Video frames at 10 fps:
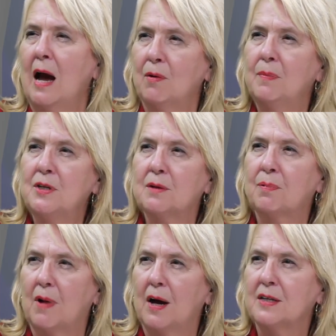I would be
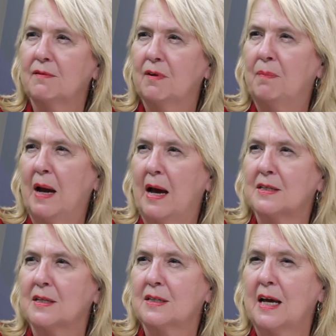surprised if it
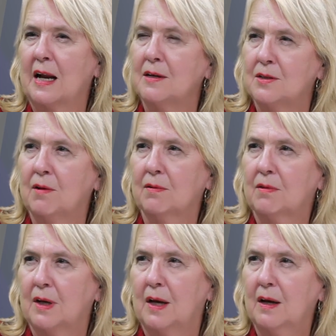passes, and I don't
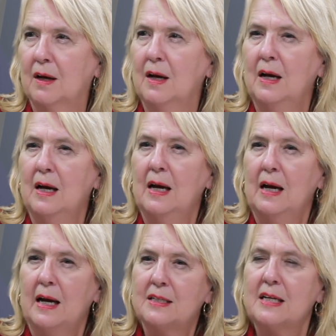think
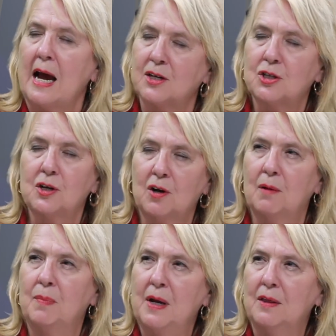it's actually going
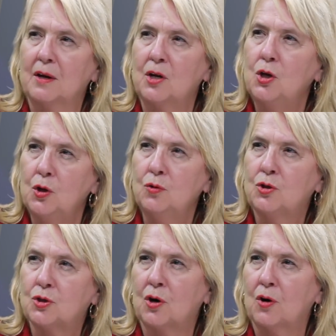to be the
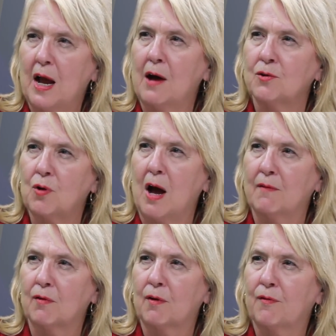huge turnout
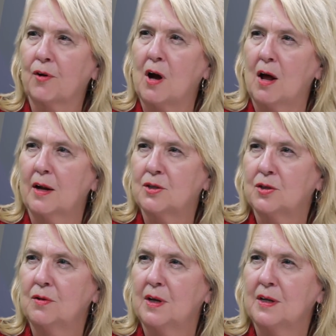driver for college
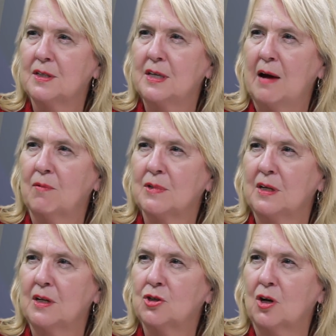students that was
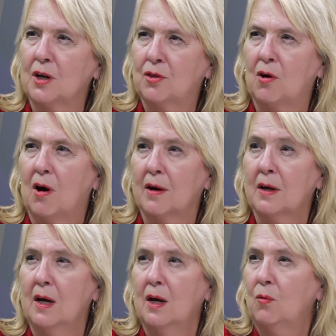initially thought.
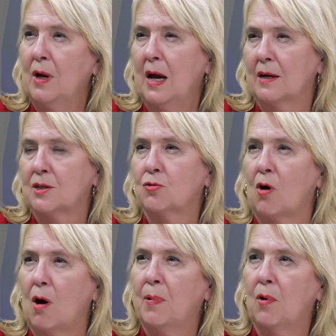We had a
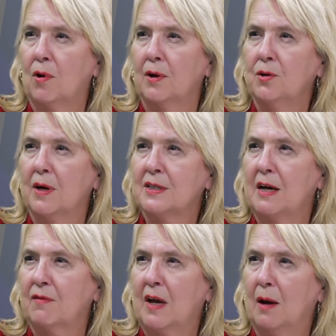straw poll on
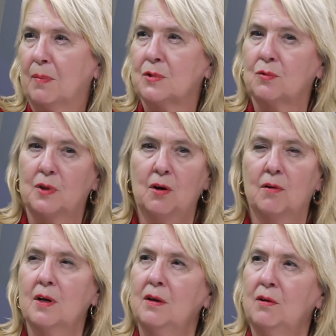USF campus. We're the
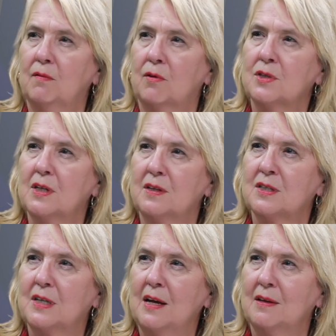only university in the
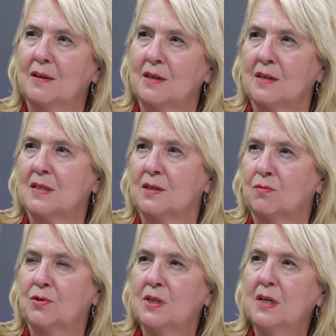state that does this
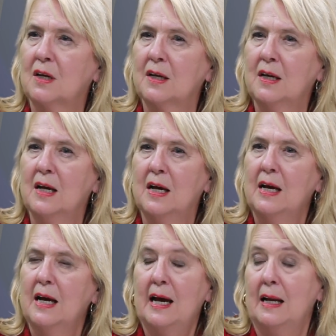routinely,
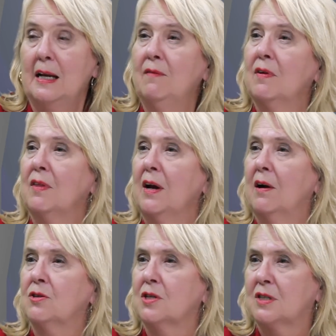and even
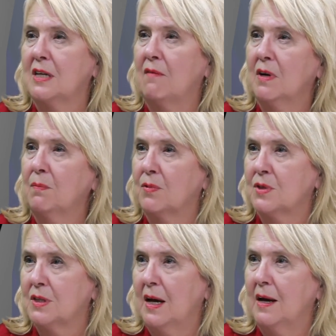there, just
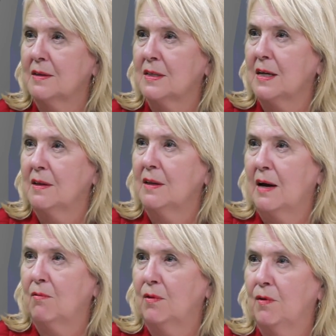70% said that
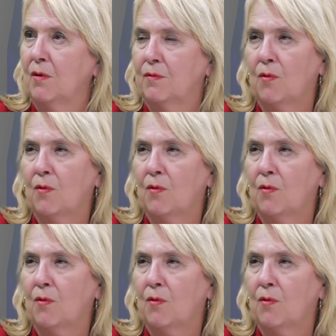they would vote